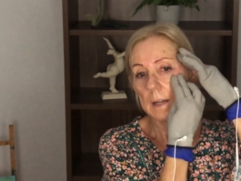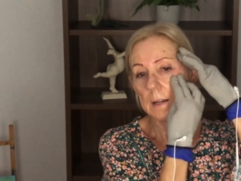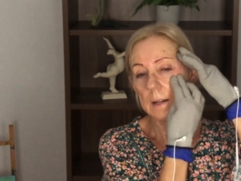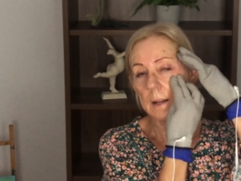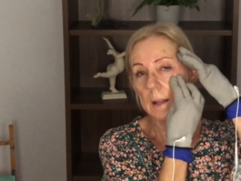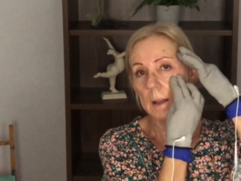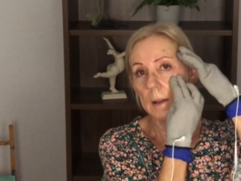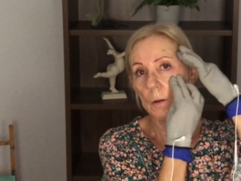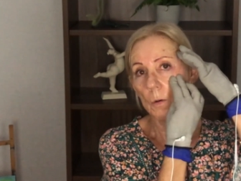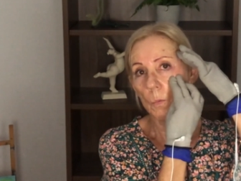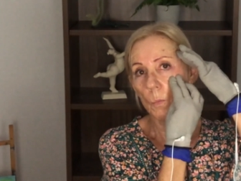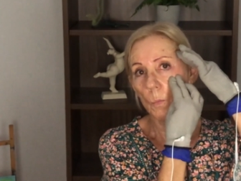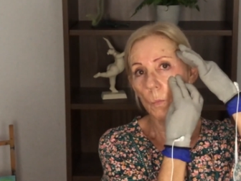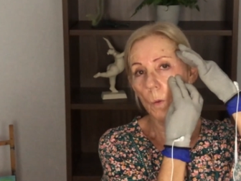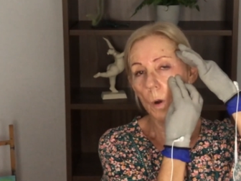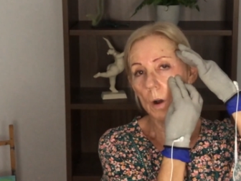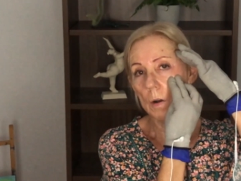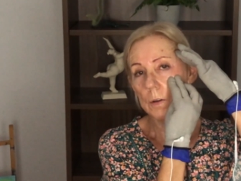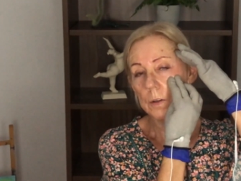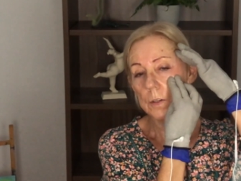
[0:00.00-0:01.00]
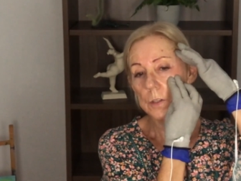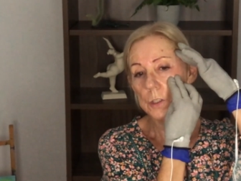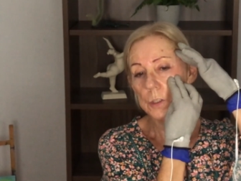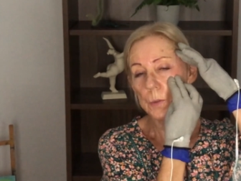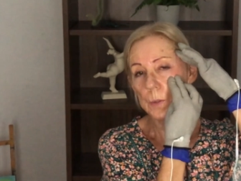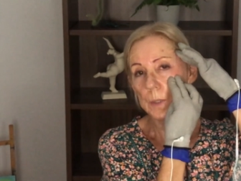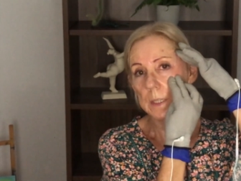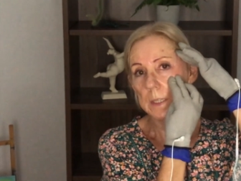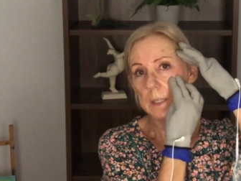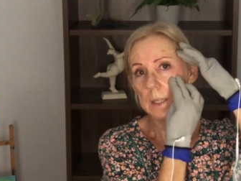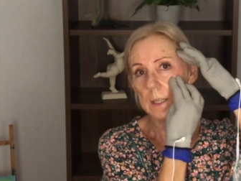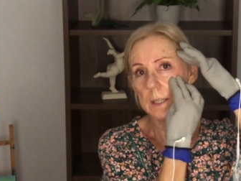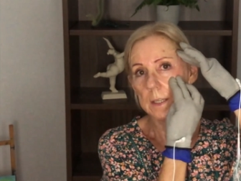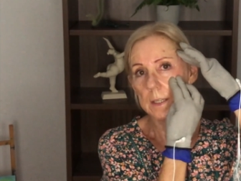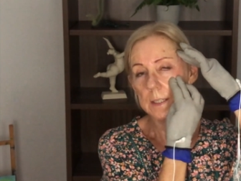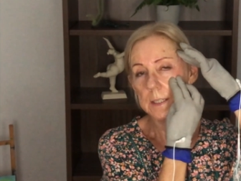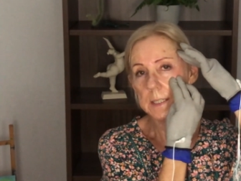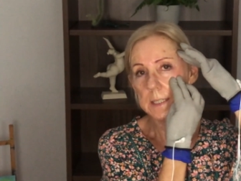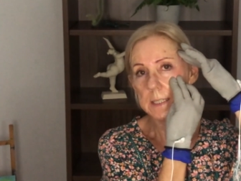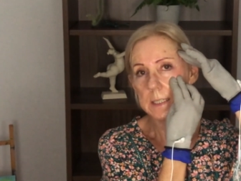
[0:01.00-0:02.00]
Now, while you're doing
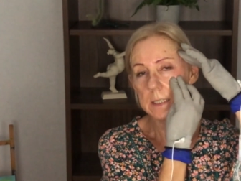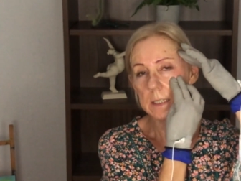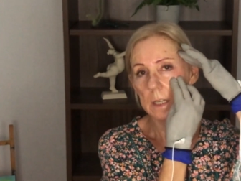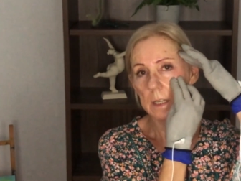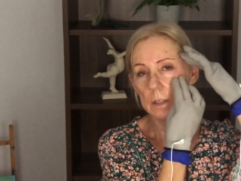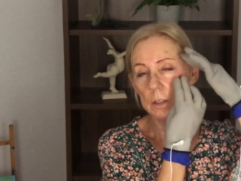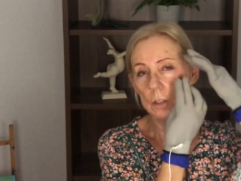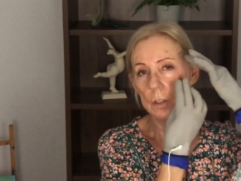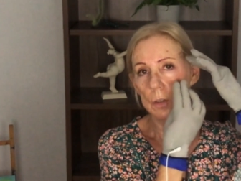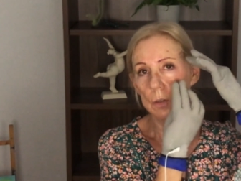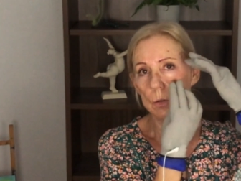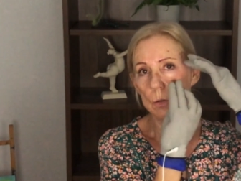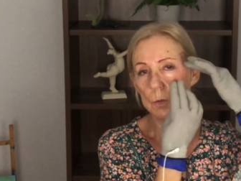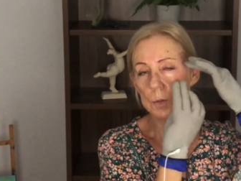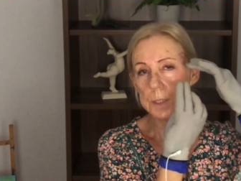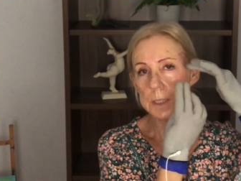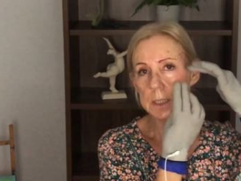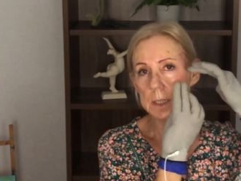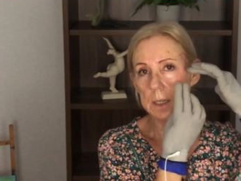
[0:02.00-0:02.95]
this, you